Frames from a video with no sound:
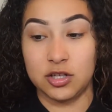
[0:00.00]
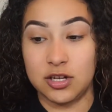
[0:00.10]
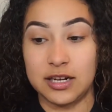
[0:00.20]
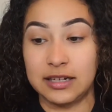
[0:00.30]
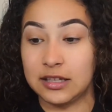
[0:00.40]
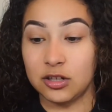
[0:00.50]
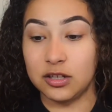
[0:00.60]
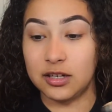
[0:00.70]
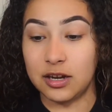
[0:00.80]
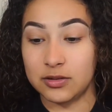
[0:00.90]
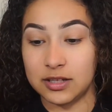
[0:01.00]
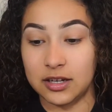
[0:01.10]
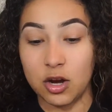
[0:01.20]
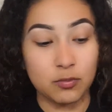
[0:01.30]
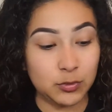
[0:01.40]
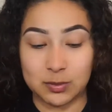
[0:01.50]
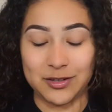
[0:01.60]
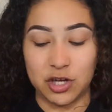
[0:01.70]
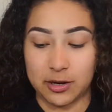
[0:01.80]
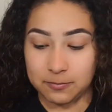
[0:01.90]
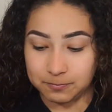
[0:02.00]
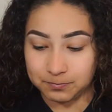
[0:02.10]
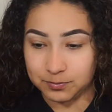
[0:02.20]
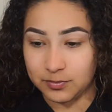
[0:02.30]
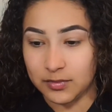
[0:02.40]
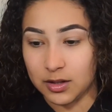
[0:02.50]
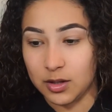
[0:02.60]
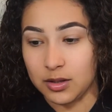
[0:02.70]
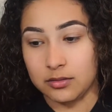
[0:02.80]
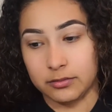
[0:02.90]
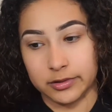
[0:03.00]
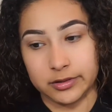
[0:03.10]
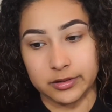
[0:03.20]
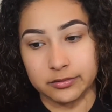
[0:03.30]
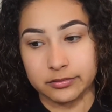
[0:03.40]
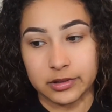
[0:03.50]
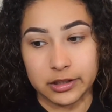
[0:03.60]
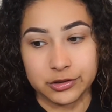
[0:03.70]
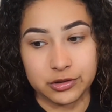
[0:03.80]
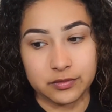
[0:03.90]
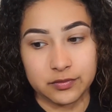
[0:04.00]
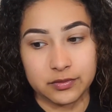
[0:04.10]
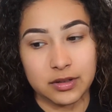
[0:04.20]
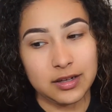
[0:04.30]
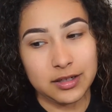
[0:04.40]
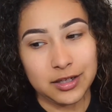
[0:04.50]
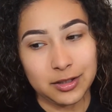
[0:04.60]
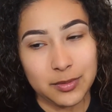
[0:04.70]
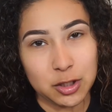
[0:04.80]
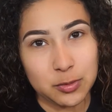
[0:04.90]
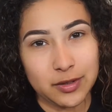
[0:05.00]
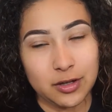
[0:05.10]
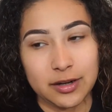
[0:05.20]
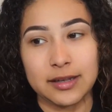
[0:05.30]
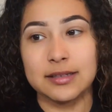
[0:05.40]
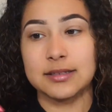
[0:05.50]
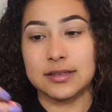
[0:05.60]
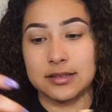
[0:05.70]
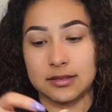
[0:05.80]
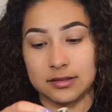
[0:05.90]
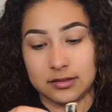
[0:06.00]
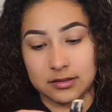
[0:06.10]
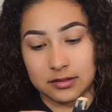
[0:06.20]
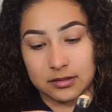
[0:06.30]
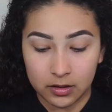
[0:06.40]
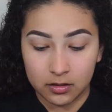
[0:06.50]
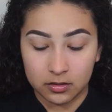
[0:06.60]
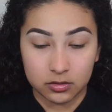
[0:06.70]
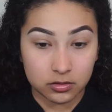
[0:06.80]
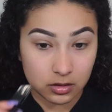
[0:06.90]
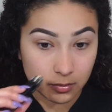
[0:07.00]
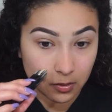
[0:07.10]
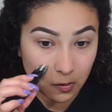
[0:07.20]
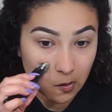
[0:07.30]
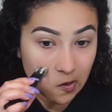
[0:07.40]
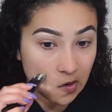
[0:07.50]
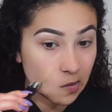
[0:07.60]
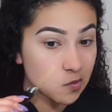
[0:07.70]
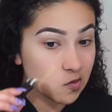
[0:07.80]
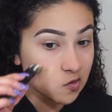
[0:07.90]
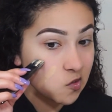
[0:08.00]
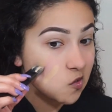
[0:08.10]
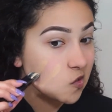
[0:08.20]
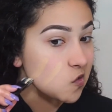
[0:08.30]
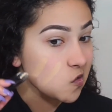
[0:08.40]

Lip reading: And I was like, oh, that's my shade. Which I should have kind of color matched better, I guess. So now I'm going to go ahead and I'm going to take...